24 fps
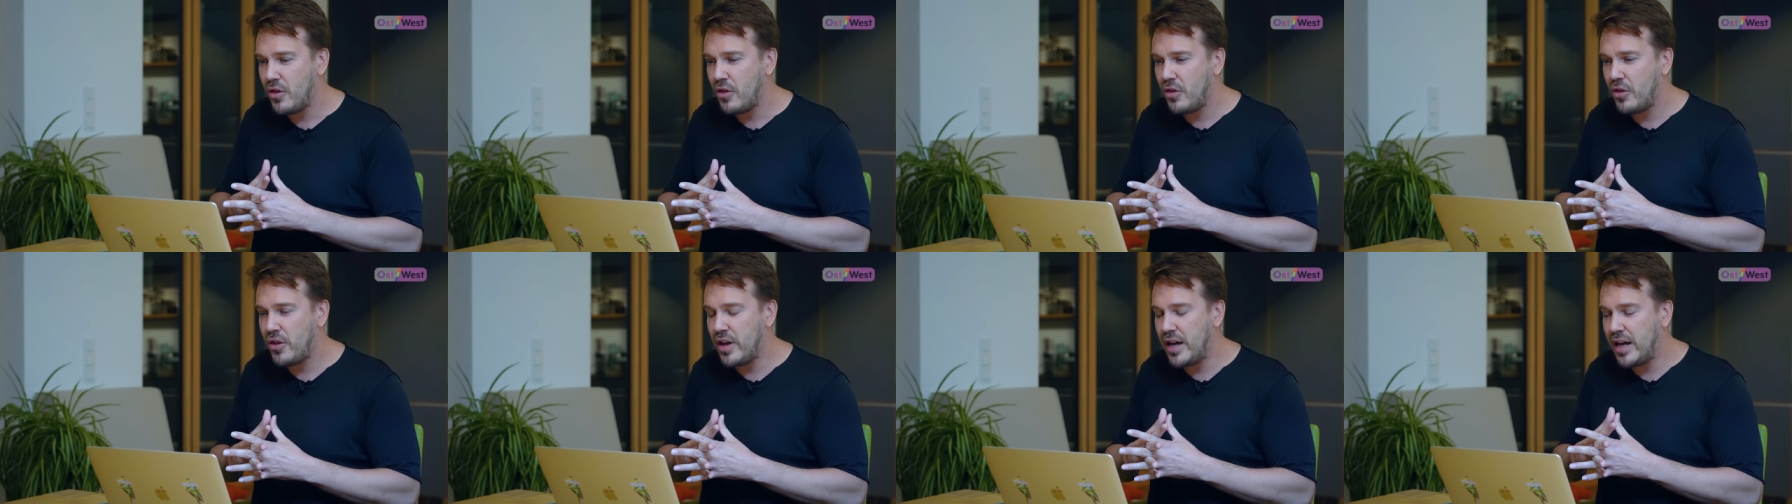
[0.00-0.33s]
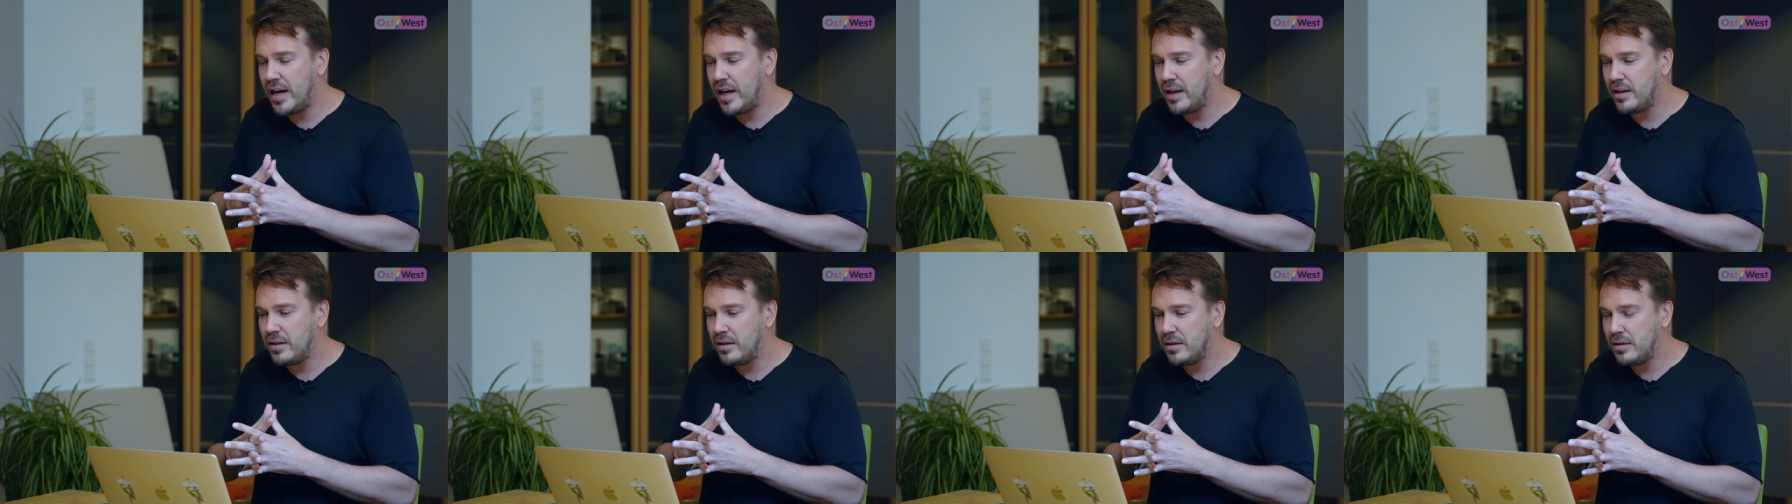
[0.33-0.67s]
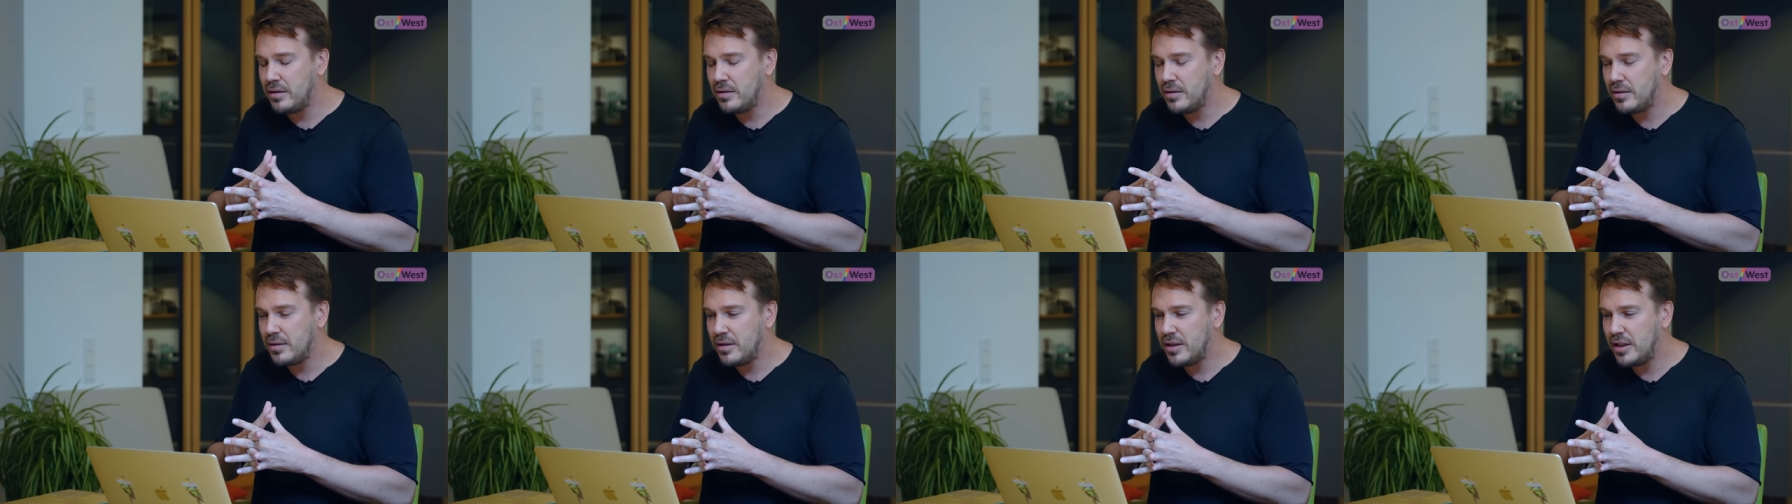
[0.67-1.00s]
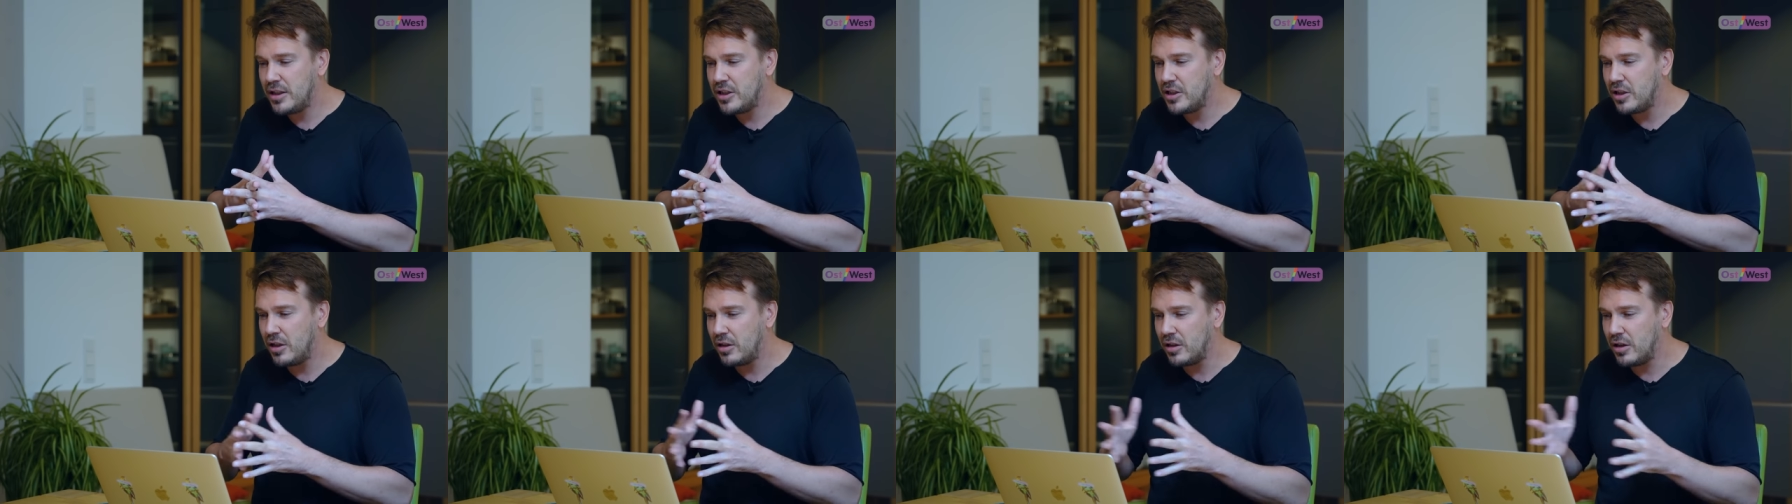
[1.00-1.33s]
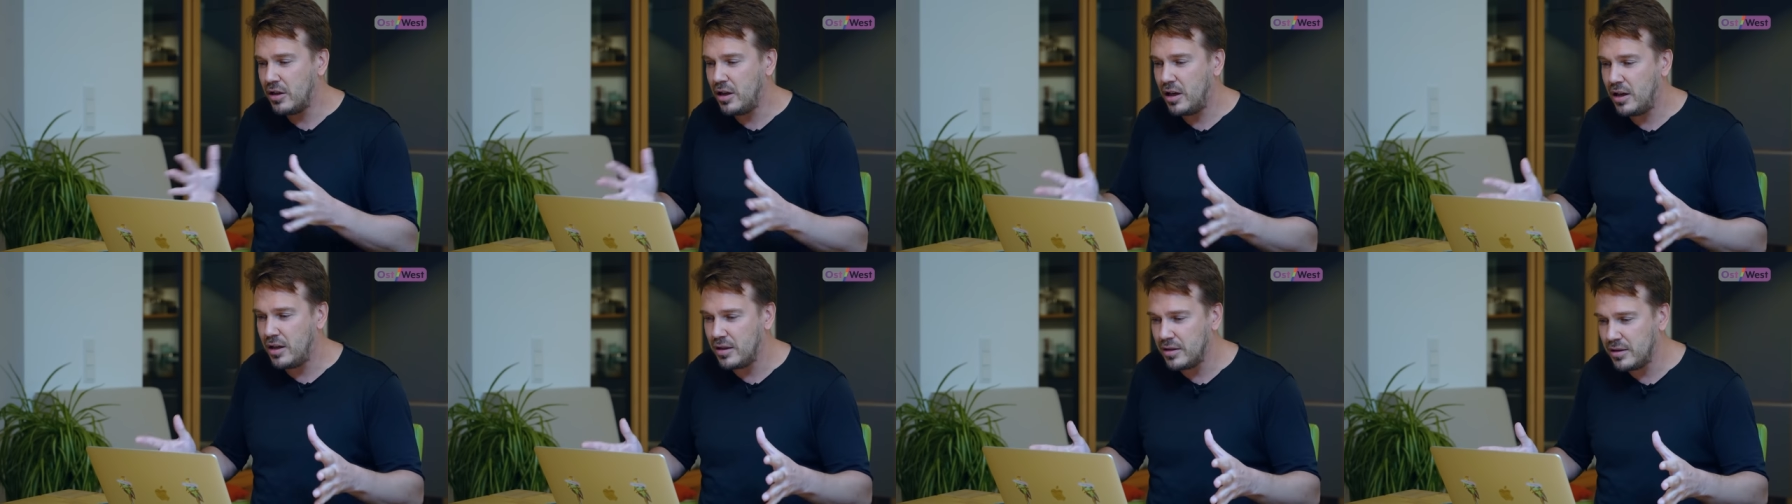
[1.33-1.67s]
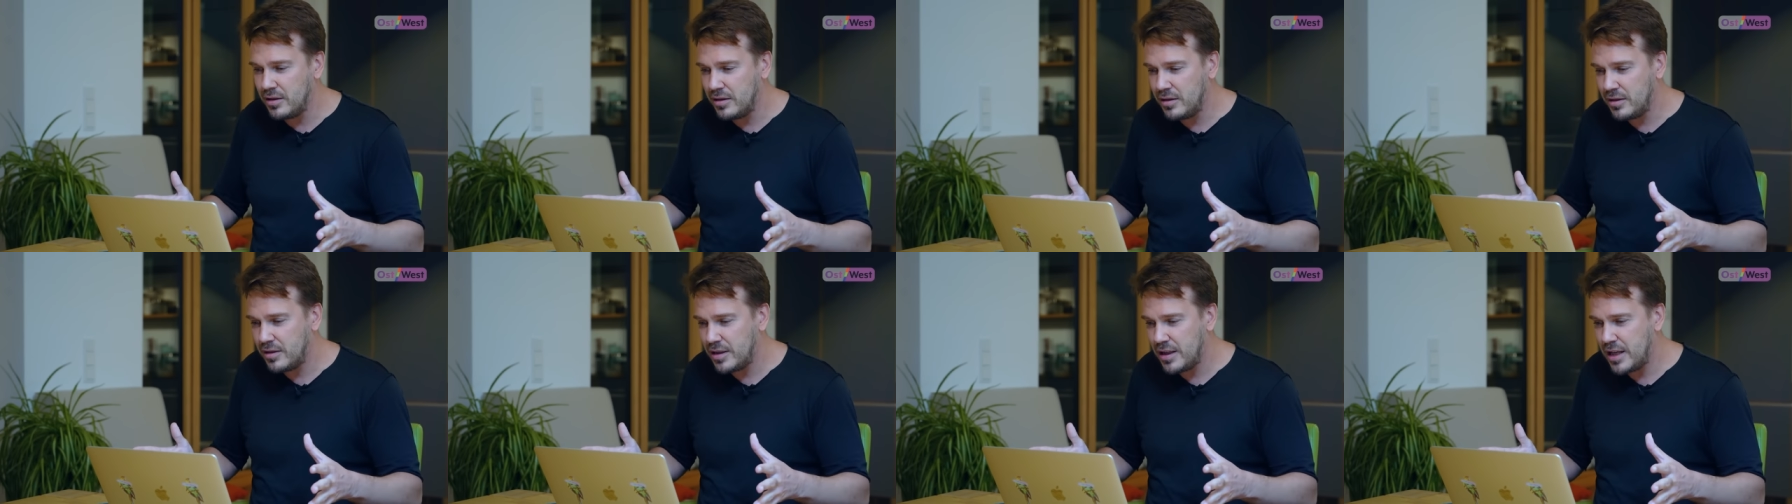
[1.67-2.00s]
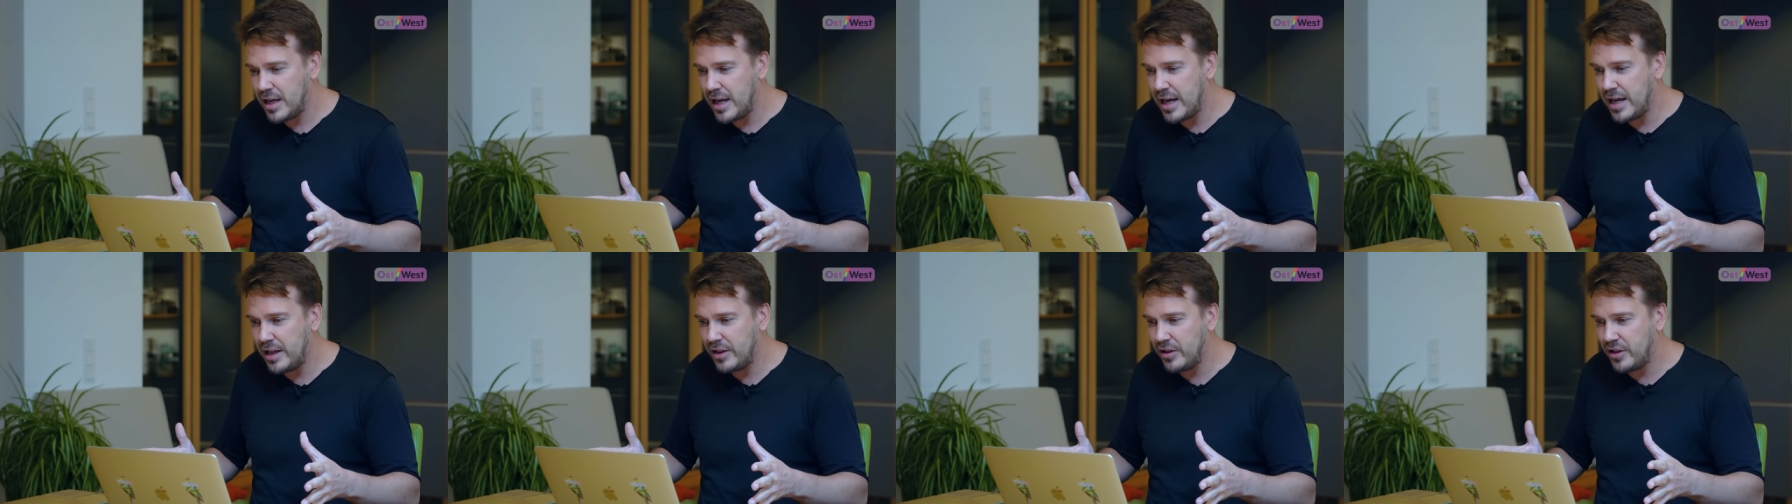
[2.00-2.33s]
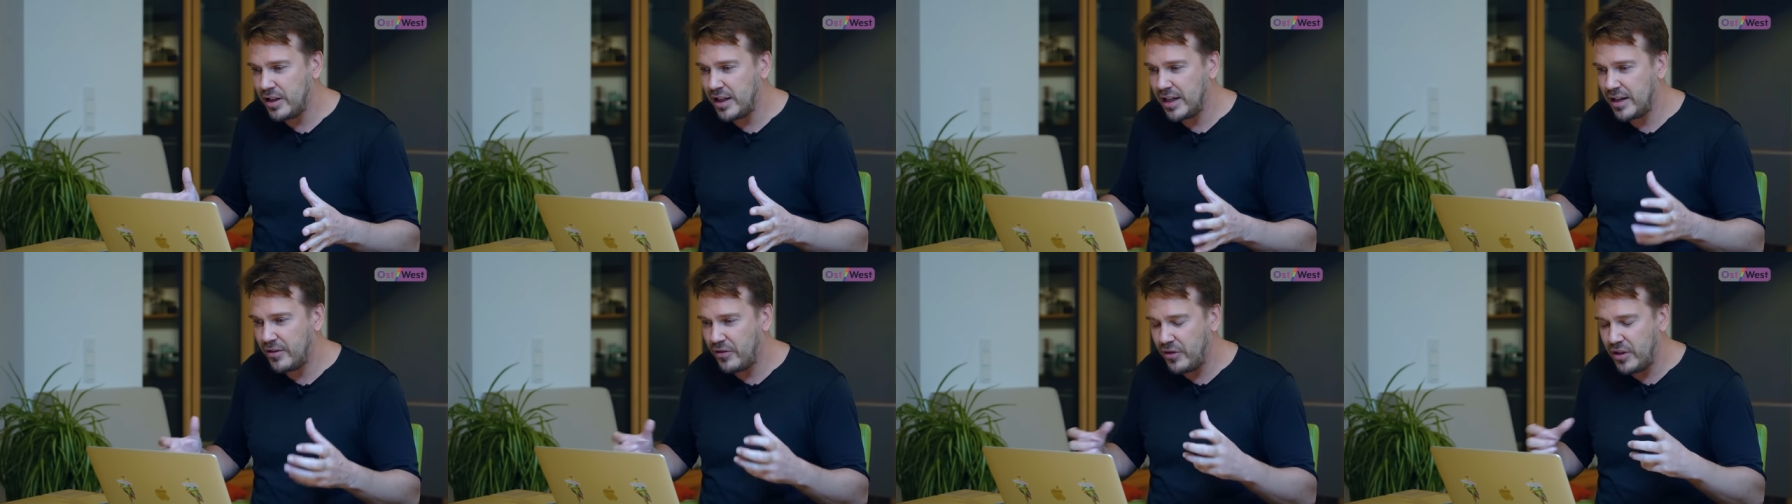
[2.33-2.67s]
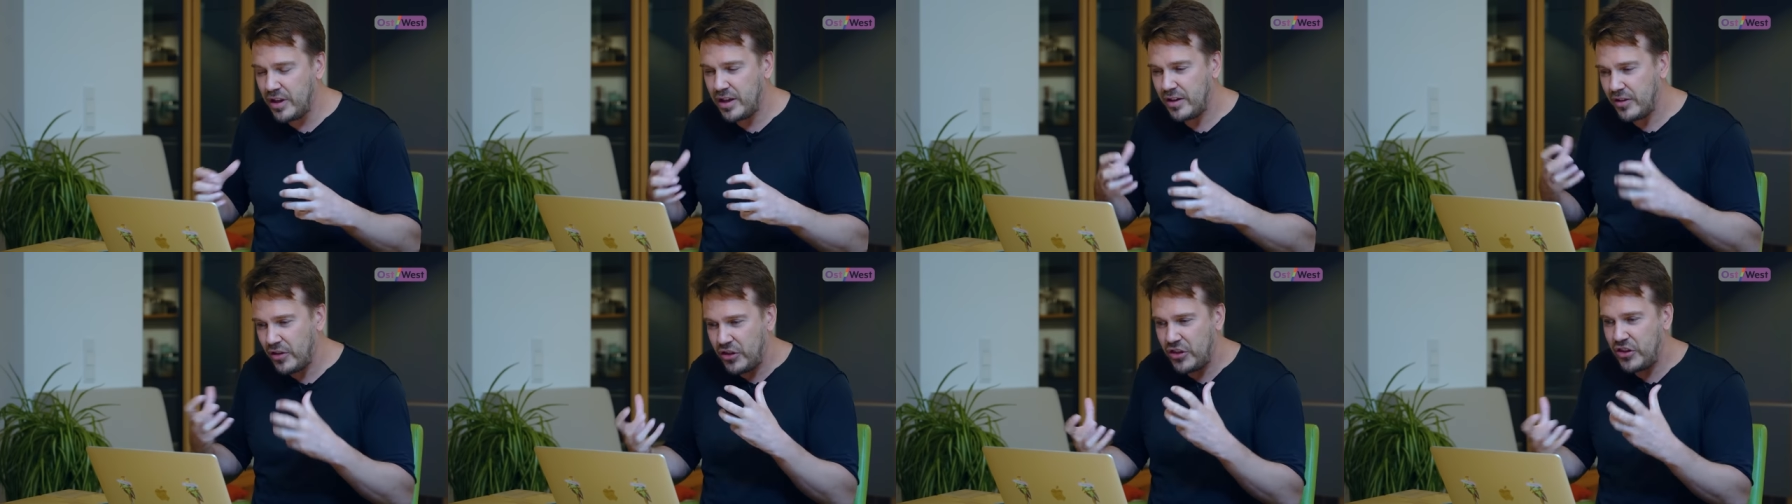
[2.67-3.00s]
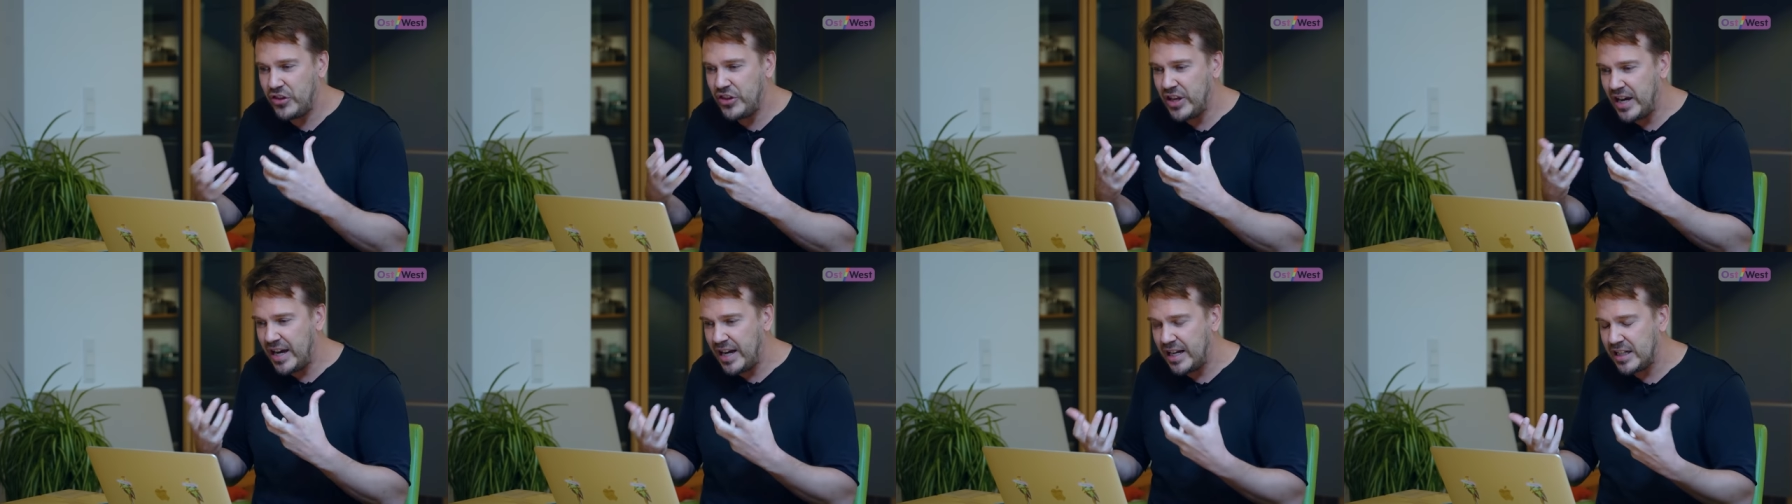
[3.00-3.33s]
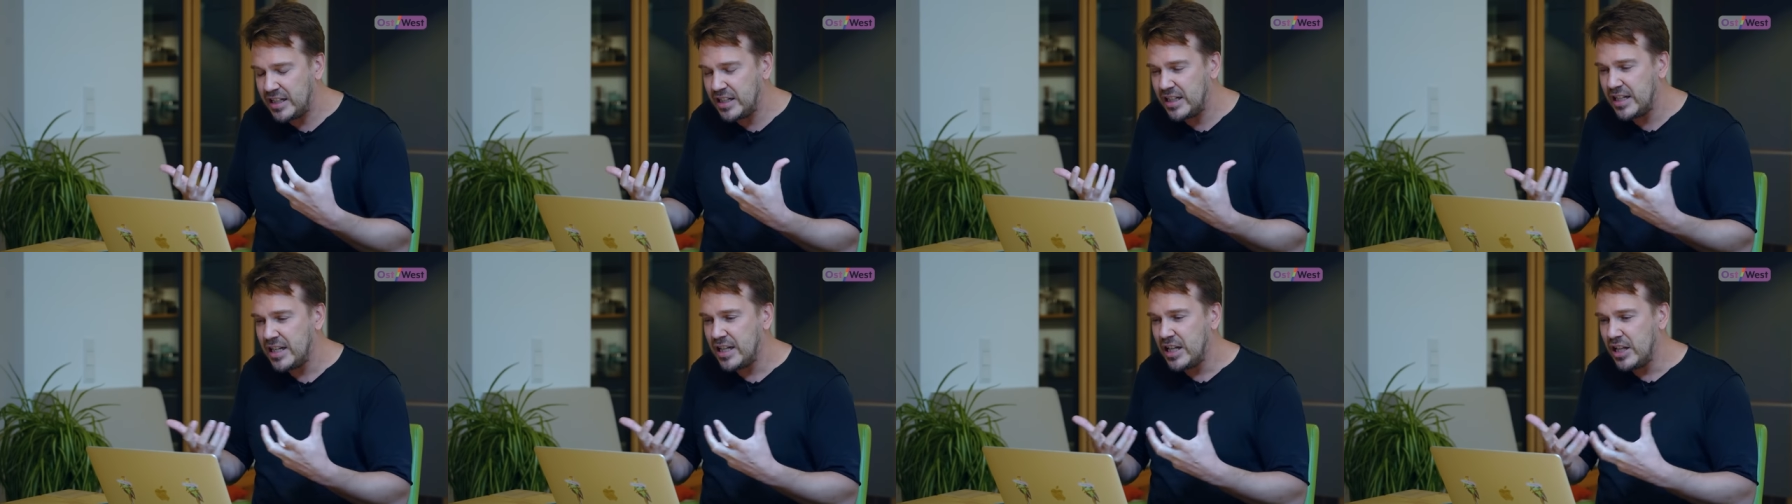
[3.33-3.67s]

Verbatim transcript: then it's all gone and like the, that